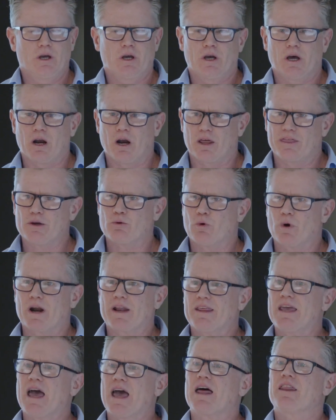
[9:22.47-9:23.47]
And I think one
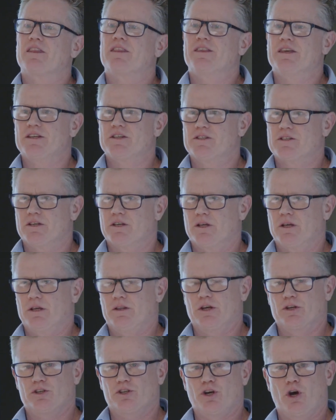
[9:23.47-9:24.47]
of the other things
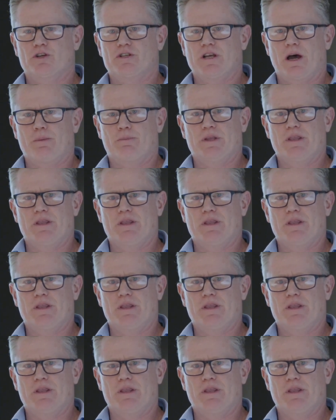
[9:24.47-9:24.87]
that shows up